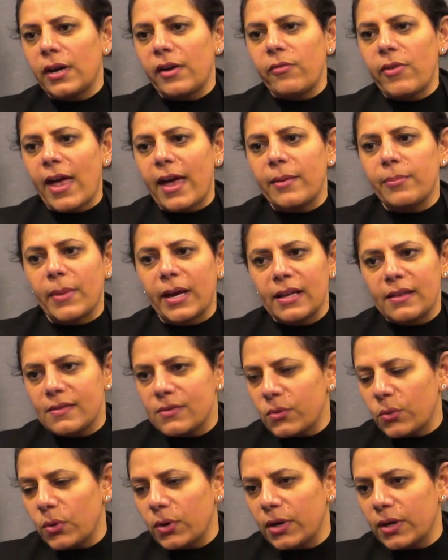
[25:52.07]
I've had my
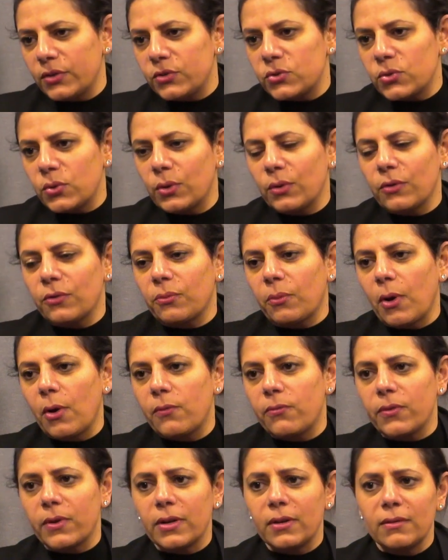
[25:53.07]
store in Jewelers Row
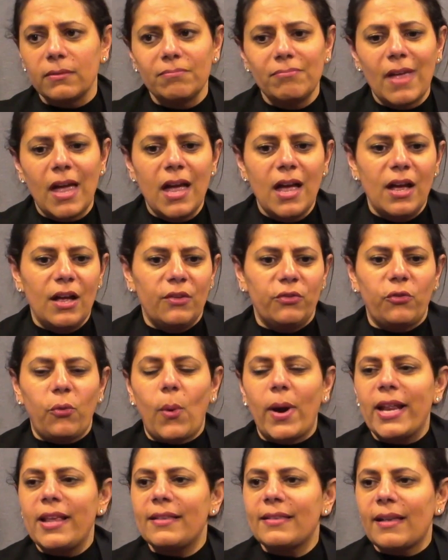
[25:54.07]
for
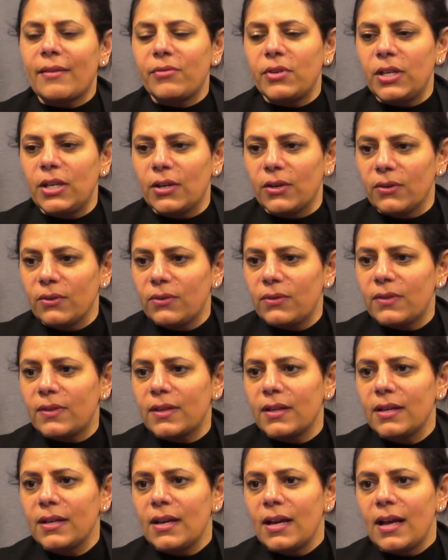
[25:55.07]
27 years.
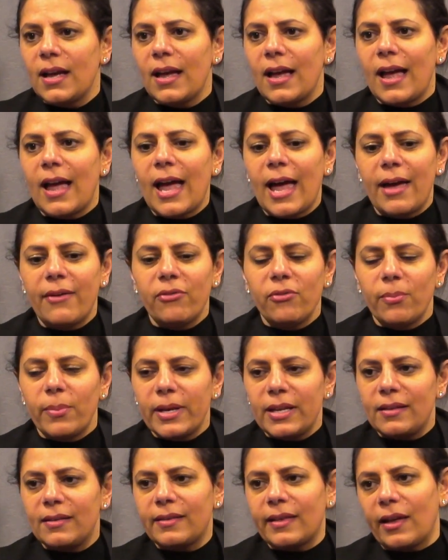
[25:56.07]

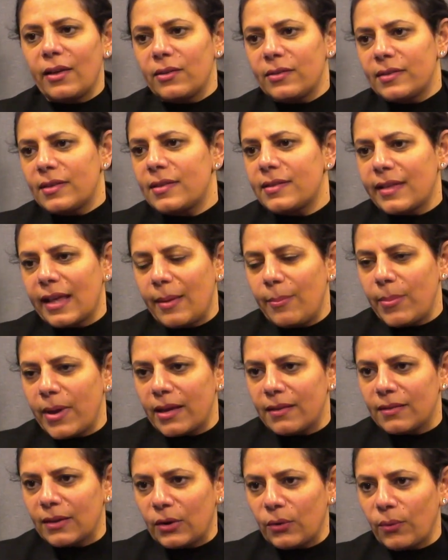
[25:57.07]
Everybody sells the same
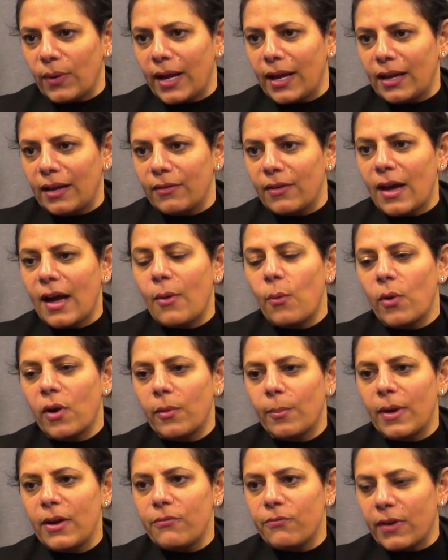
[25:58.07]
basic ring. One
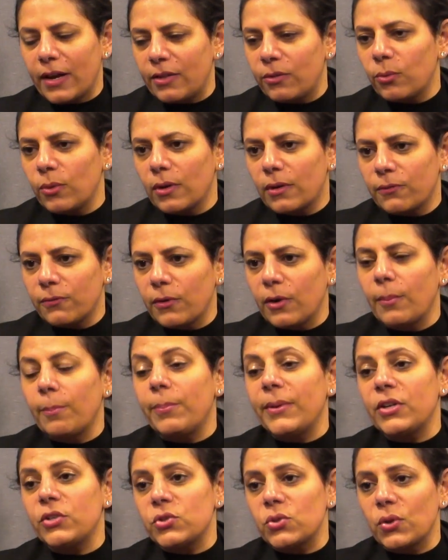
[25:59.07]
of my friends works for a
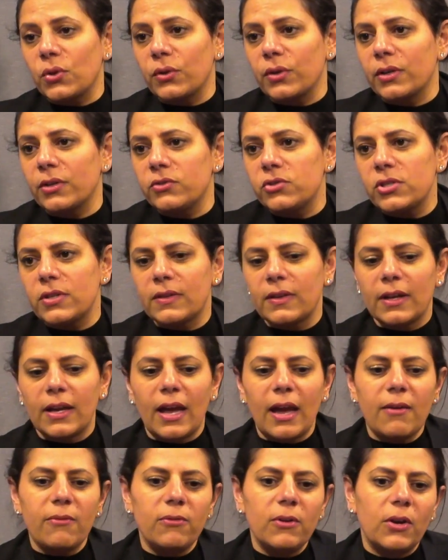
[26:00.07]
big jeweler, and she's like,
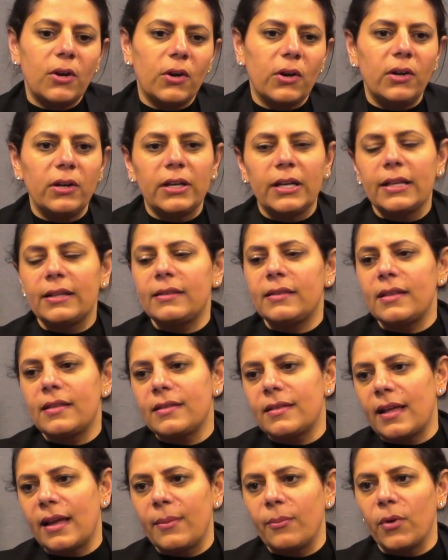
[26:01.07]
every girl gets the
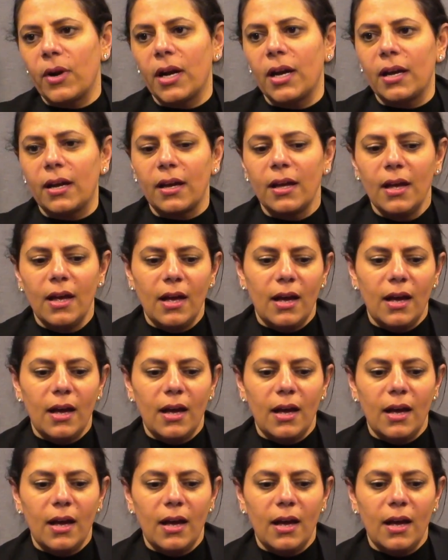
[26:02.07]
same ring.